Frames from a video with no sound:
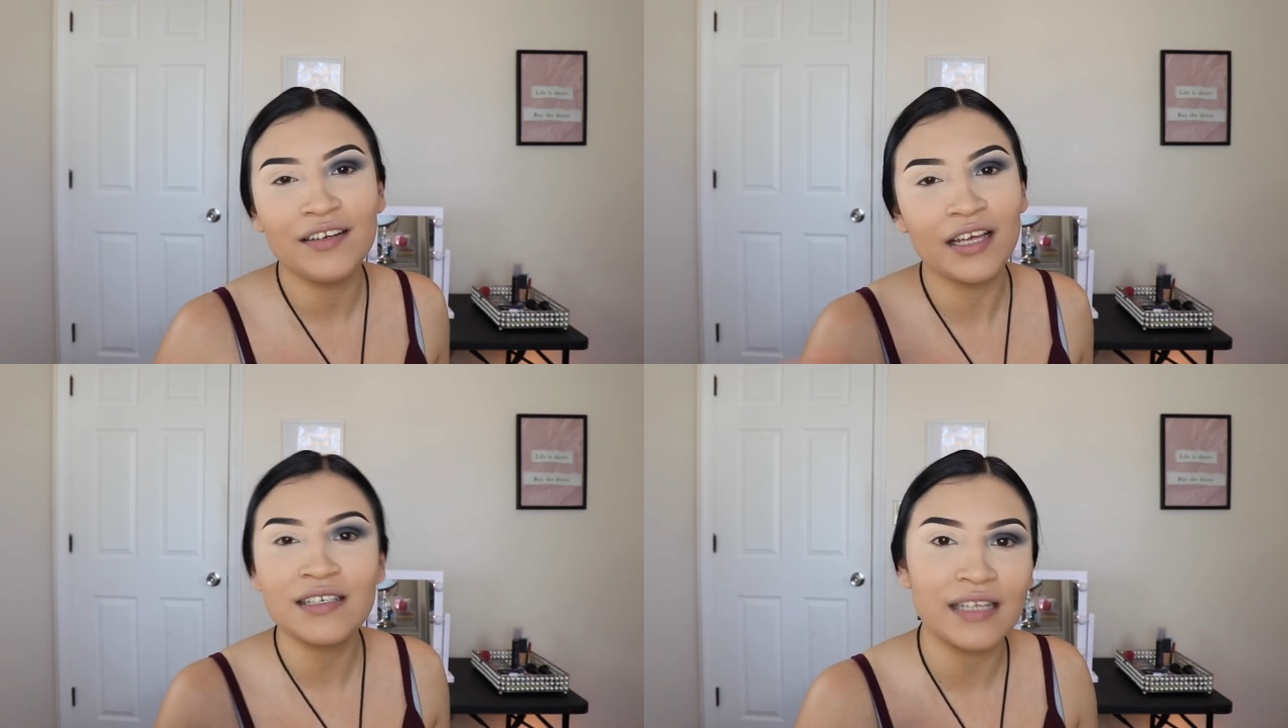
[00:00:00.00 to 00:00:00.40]

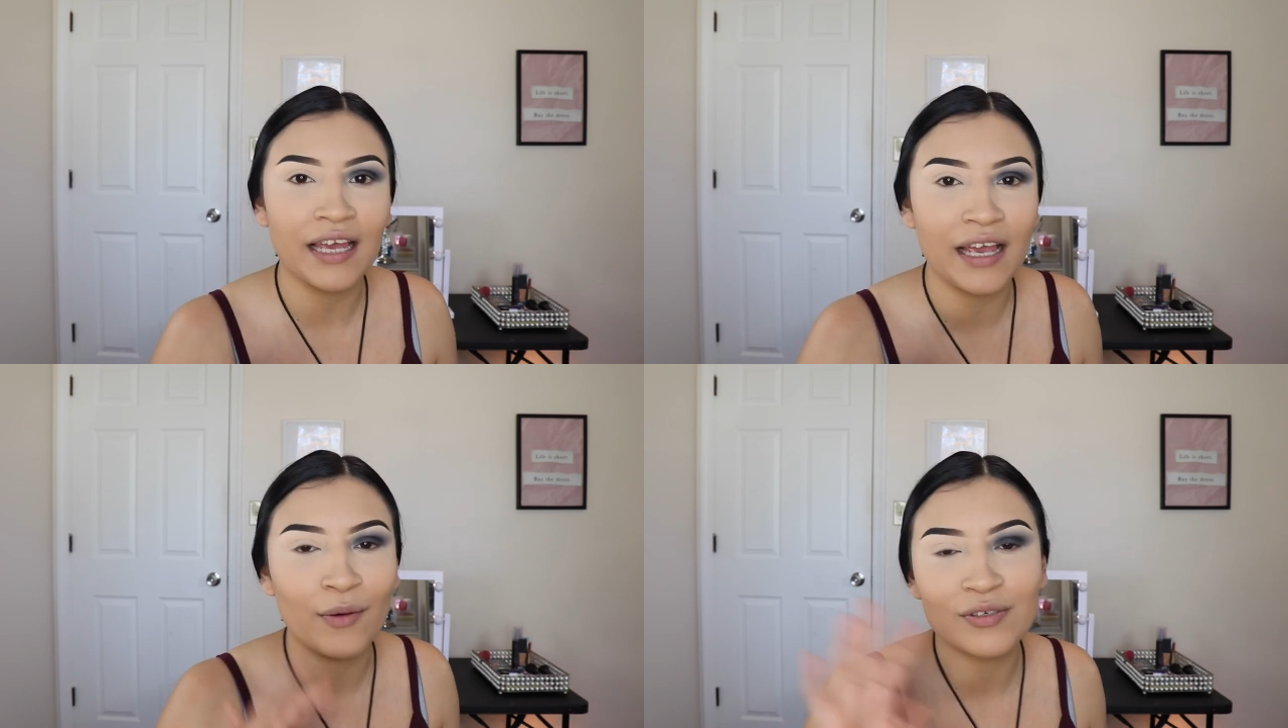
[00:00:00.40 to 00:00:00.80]
Next
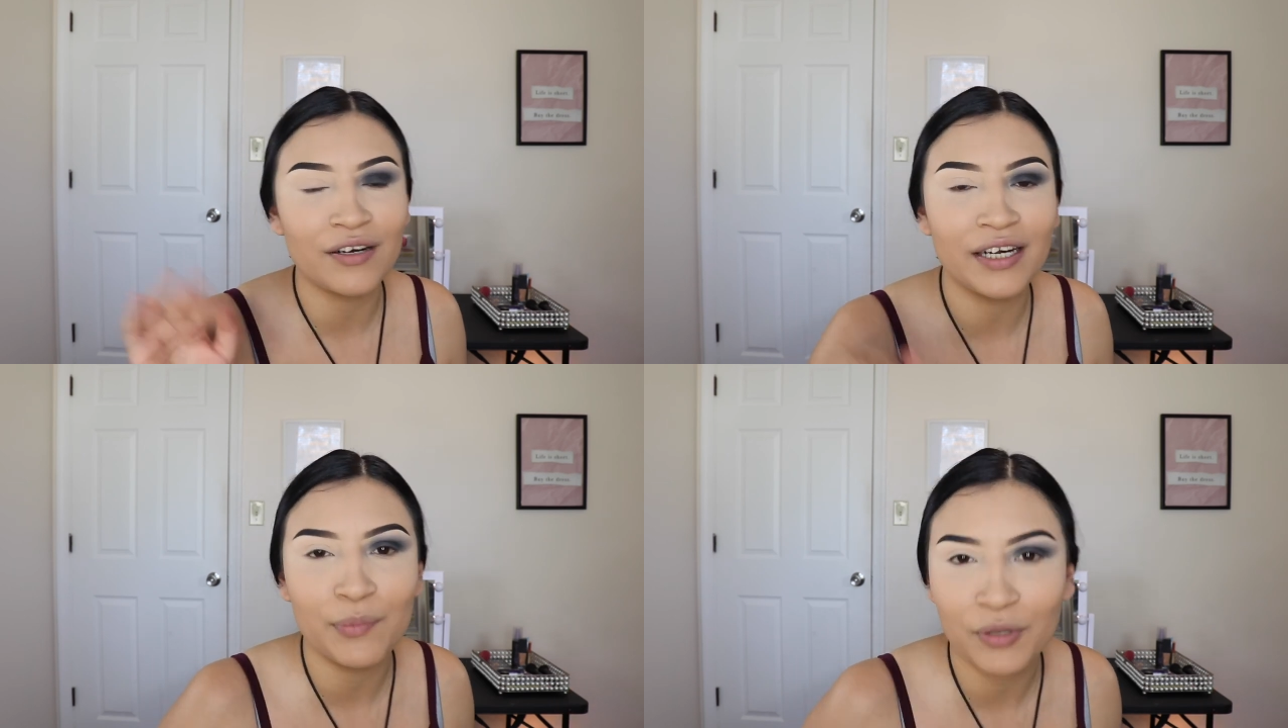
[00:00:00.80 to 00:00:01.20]
day I was
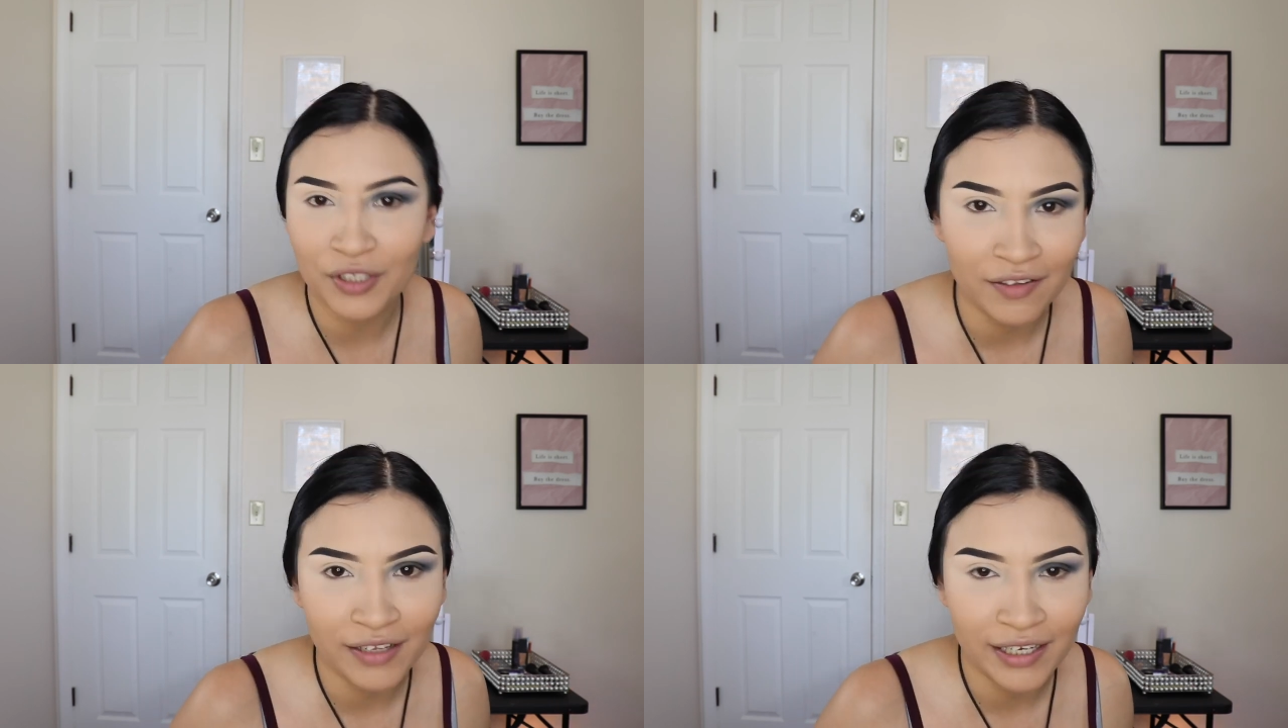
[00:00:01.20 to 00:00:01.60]
already
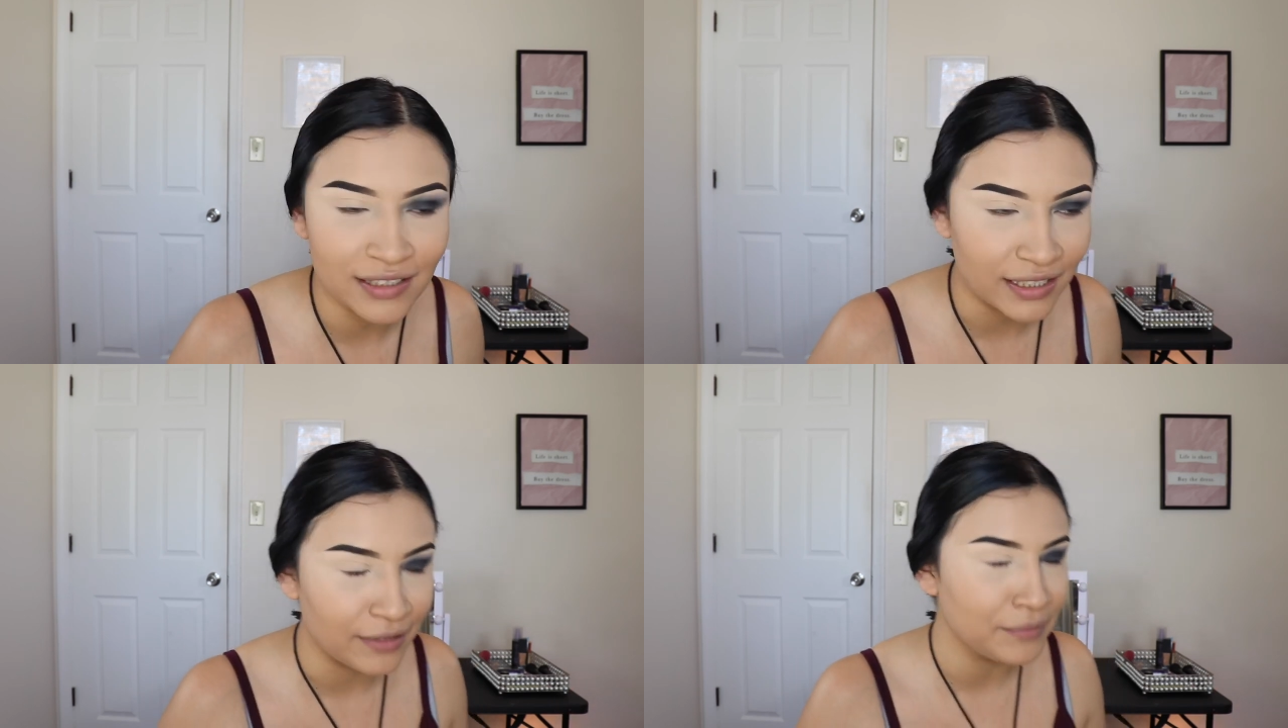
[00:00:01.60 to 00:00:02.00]
booking
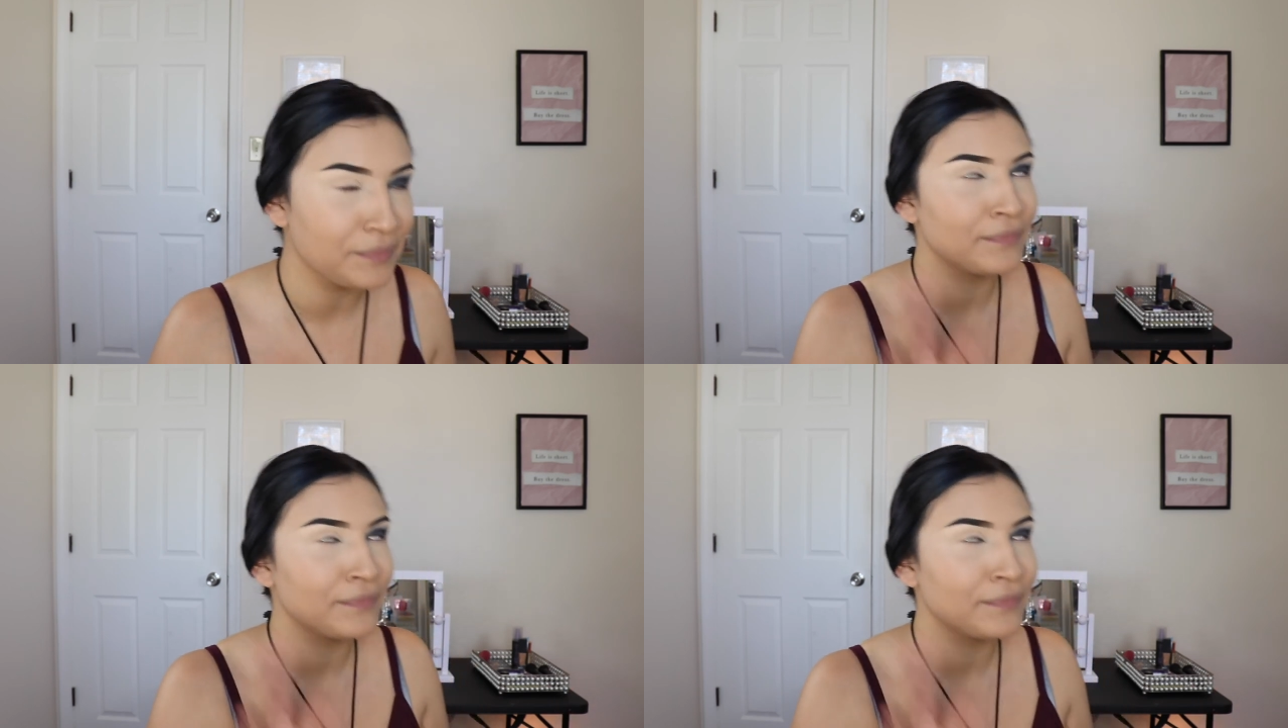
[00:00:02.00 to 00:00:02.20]
clients again.